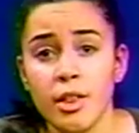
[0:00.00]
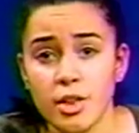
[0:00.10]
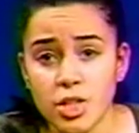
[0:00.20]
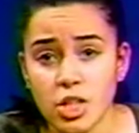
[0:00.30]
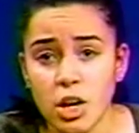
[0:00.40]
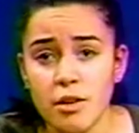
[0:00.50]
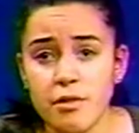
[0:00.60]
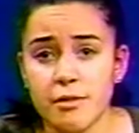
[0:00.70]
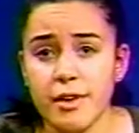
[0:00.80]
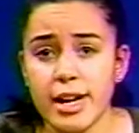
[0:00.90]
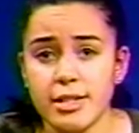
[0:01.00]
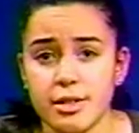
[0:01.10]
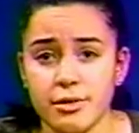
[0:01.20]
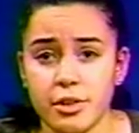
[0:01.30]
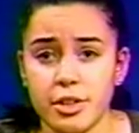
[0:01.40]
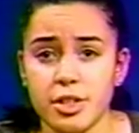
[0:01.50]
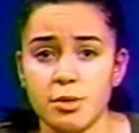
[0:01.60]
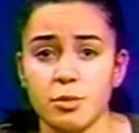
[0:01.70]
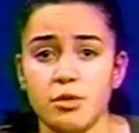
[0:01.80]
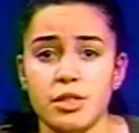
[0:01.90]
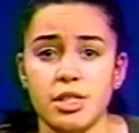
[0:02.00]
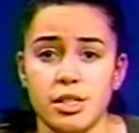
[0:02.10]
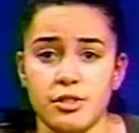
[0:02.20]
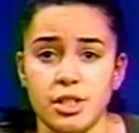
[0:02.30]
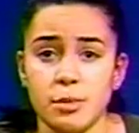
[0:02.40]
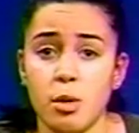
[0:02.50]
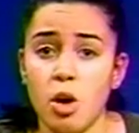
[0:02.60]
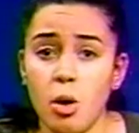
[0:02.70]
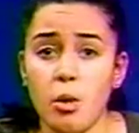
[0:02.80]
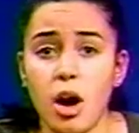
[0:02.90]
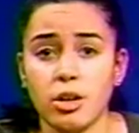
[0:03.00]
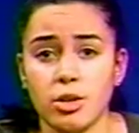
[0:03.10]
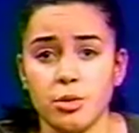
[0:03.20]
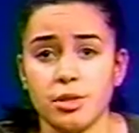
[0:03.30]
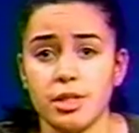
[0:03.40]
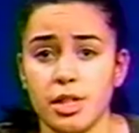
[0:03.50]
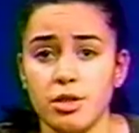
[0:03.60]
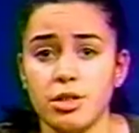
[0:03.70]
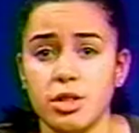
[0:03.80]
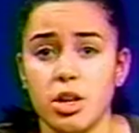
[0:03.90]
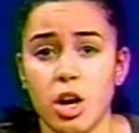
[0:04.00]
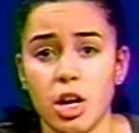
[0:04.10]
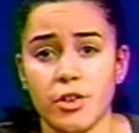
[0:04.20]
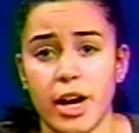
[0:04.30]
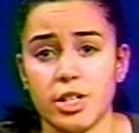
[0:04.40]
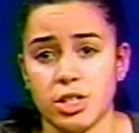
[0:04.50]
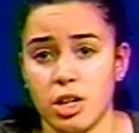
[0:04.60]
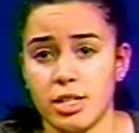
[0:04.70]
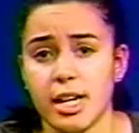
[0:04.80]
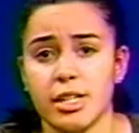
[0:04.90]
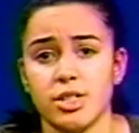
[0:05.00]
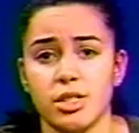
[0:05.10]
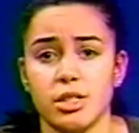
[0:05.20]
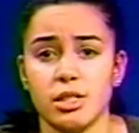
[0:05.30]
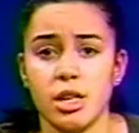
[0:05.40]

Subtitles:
The star of the Fast and Furious movie series, Paul Walker, was killed in a car crash in Los Angeles.